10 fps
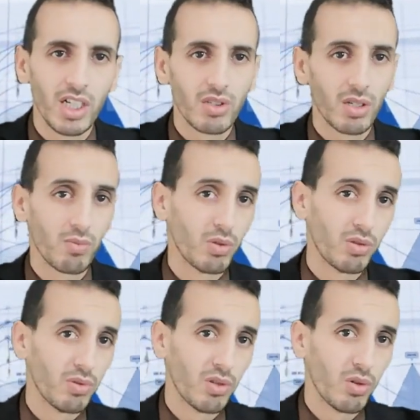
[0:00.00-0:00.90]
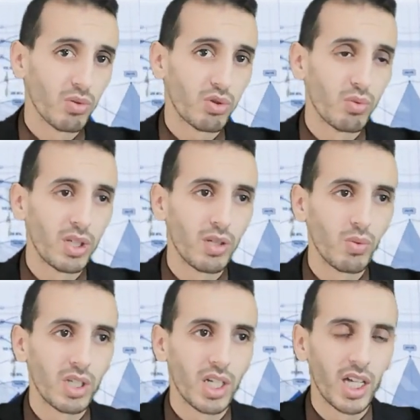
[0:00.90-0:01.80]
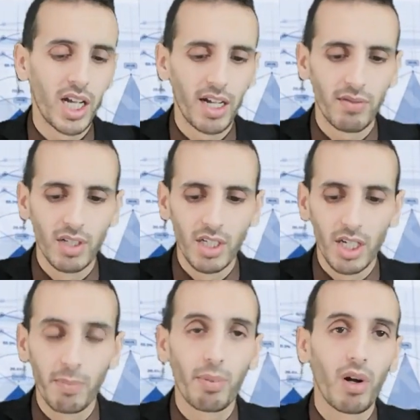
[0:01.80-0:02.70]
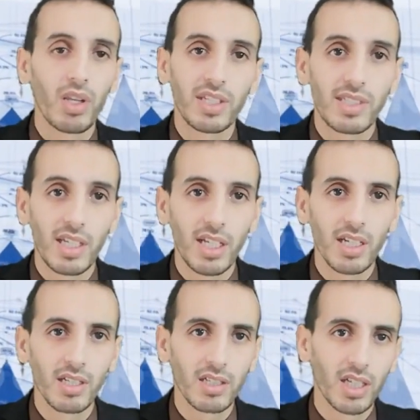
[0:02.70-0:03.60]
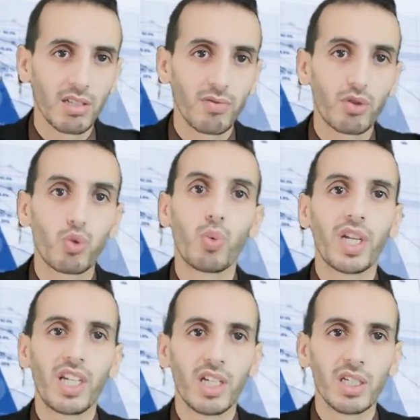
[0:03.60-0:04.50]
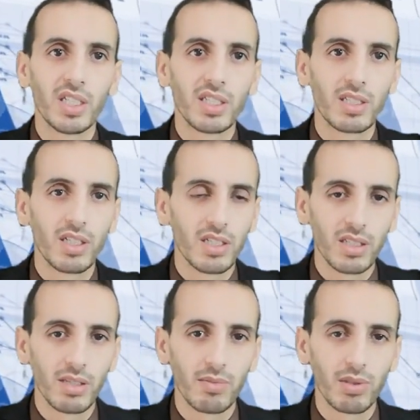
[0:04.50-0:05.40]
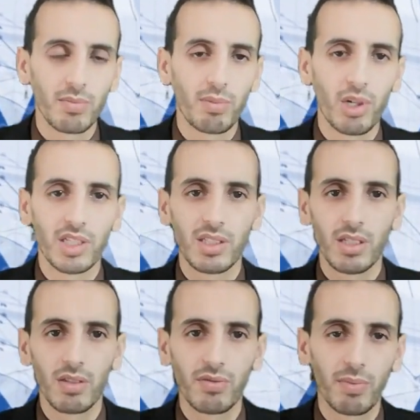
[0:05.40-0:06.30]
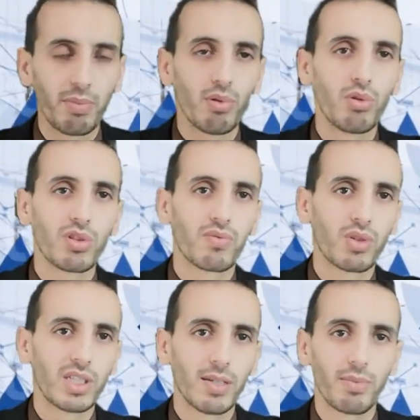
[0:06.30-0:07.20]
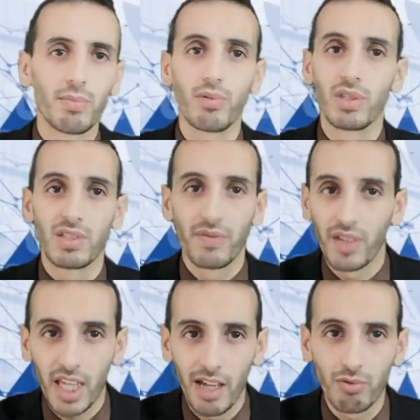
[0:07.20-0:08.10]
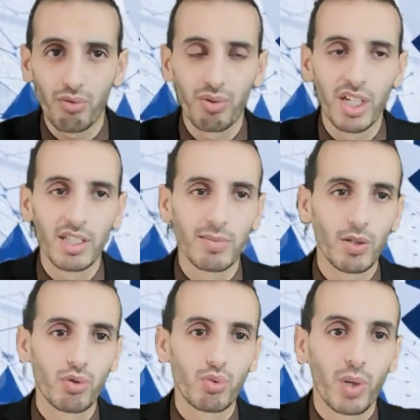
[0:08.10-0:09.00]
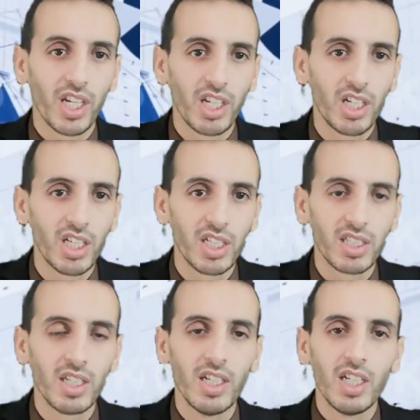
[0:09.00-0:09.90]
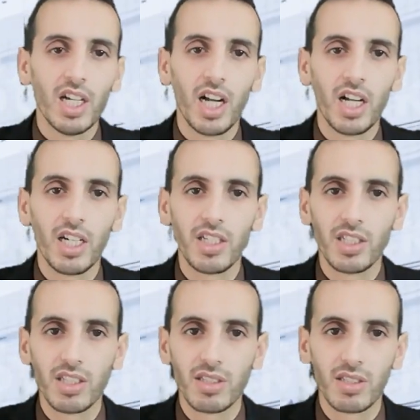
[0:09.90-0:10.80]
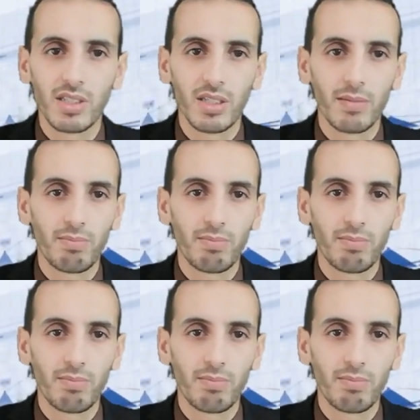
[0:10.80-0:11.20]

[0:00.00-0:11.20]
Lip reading: And also we can have a policy, kind of 20 years. The policy of the port, for example, policy of the country is about 20 years, and it is